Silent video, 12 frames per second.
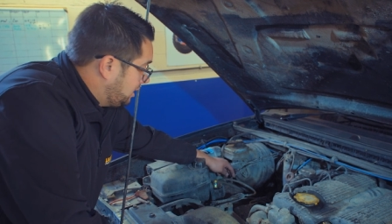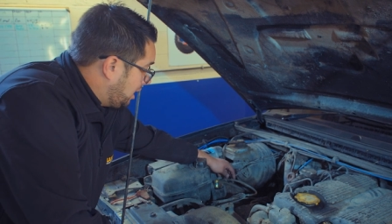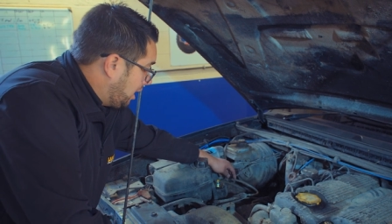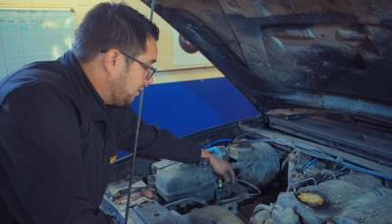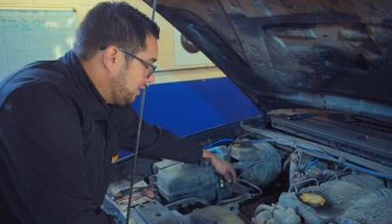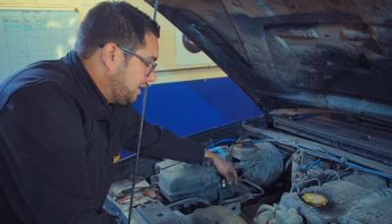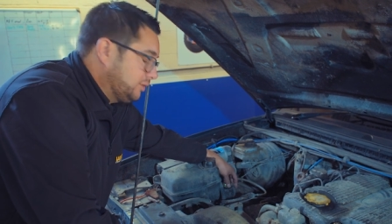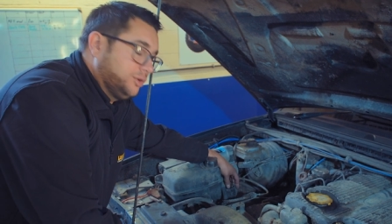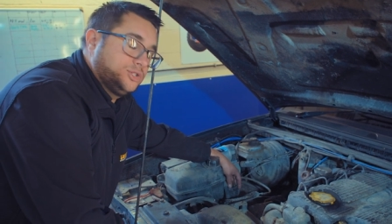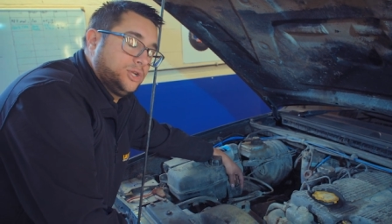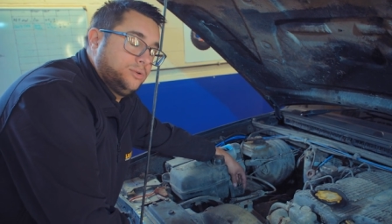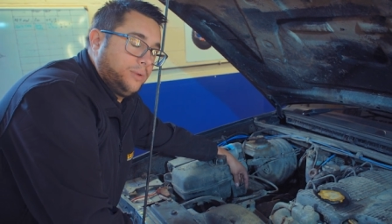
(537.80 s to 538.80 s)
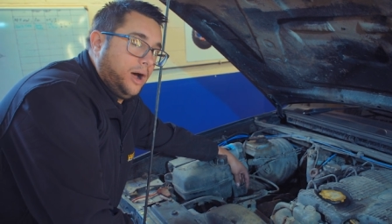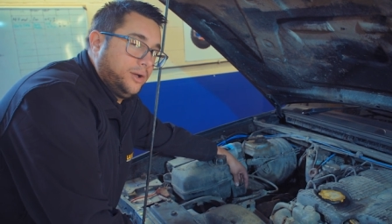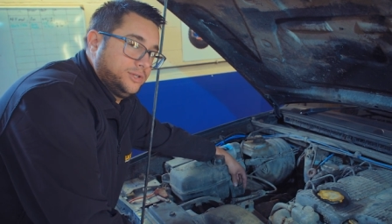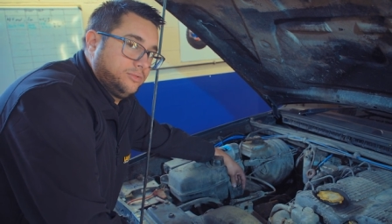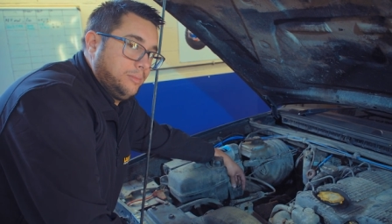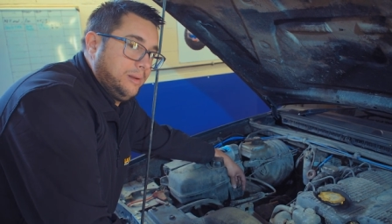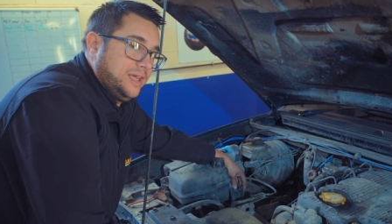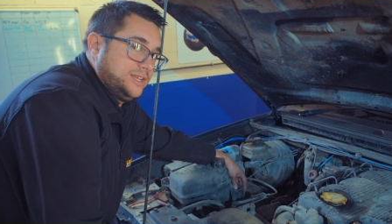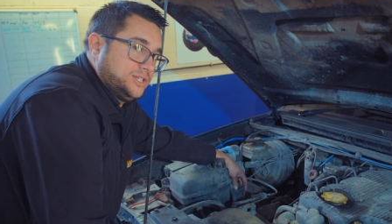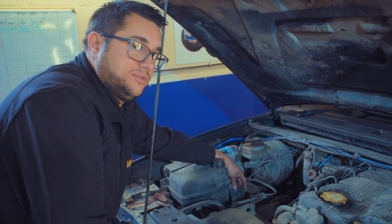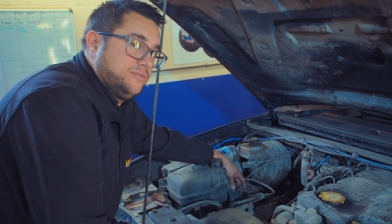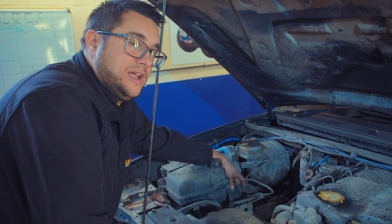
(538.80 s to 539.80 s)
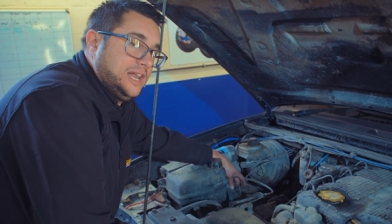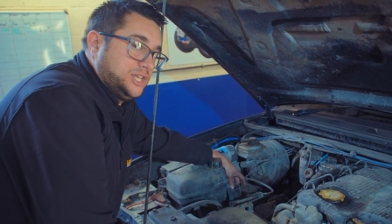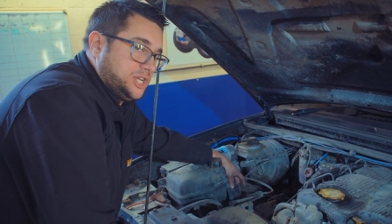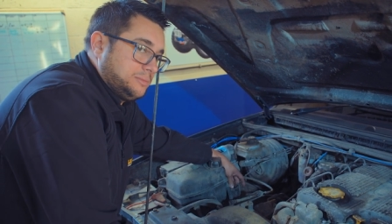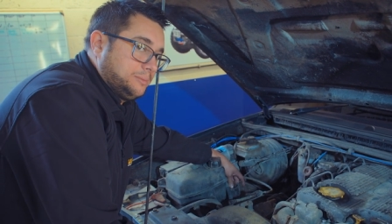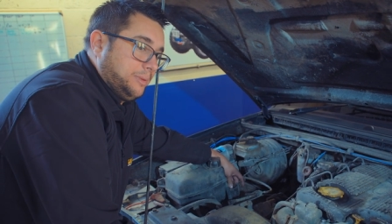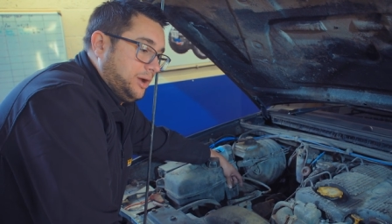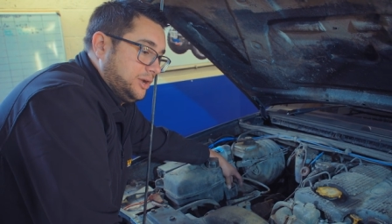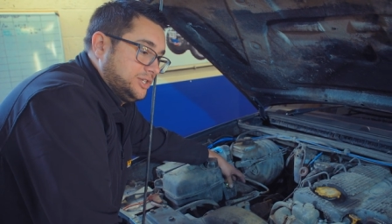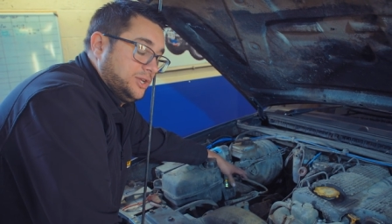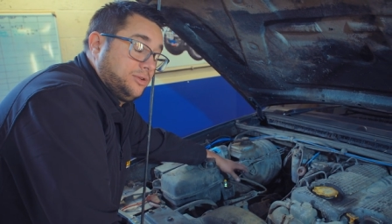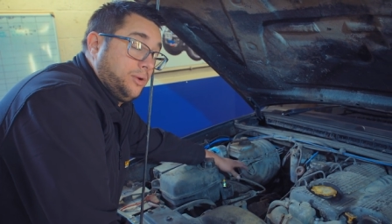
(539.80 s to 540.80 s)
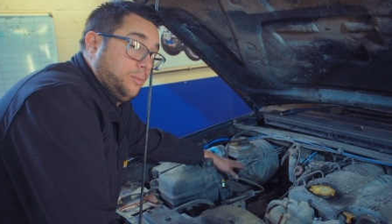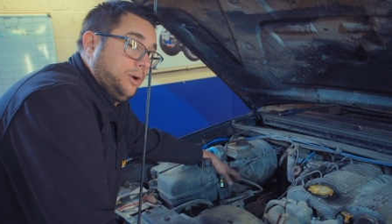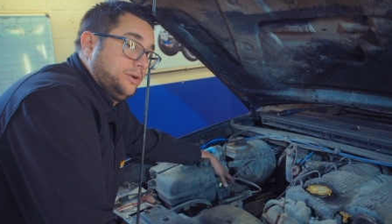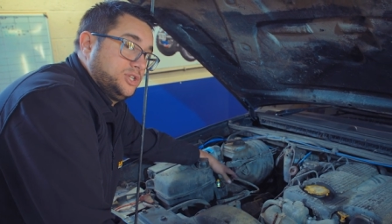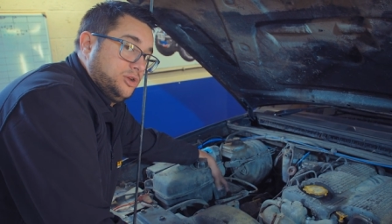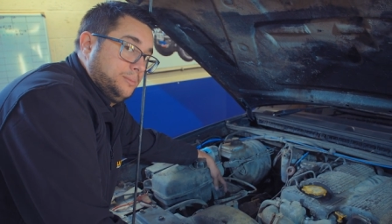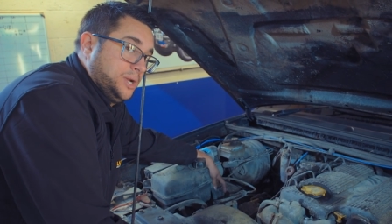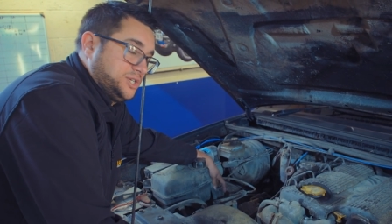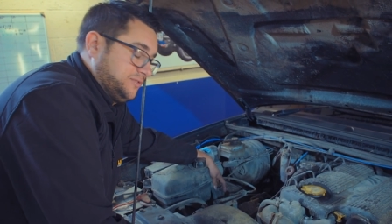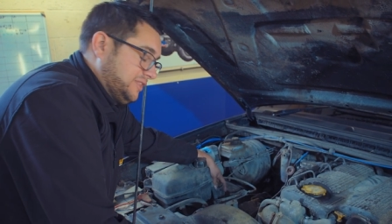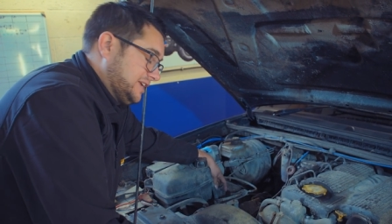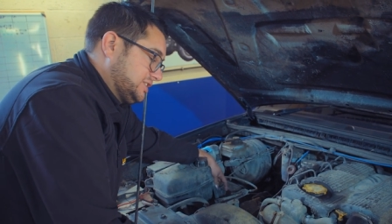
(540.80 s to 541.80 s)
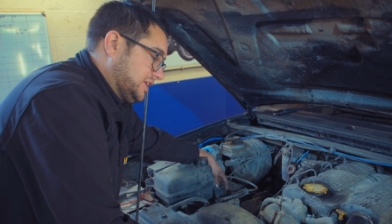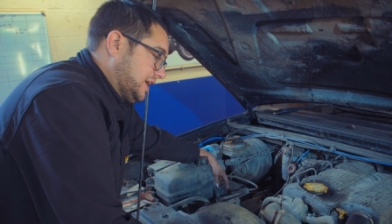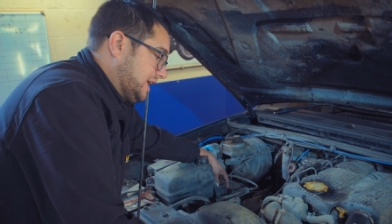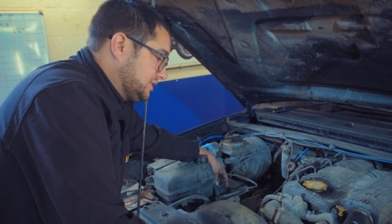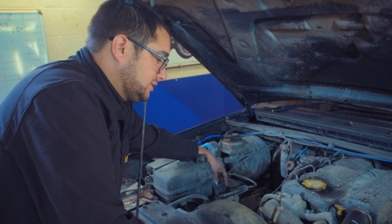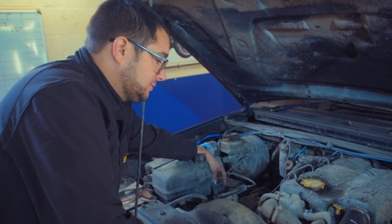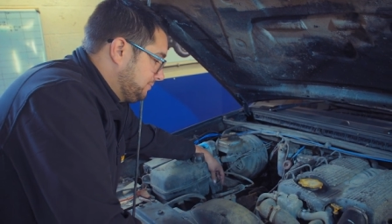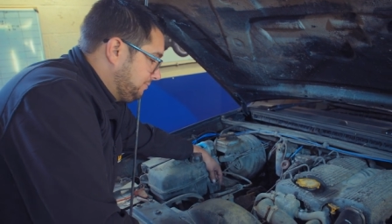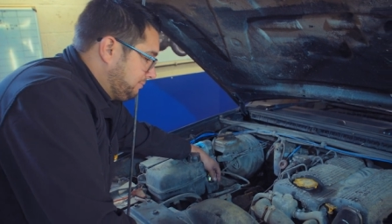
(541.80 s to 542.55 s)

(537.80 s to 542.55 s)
Uh, they're not too hard to replace and fairly cheap to buy, so don't worry too much if that's the case.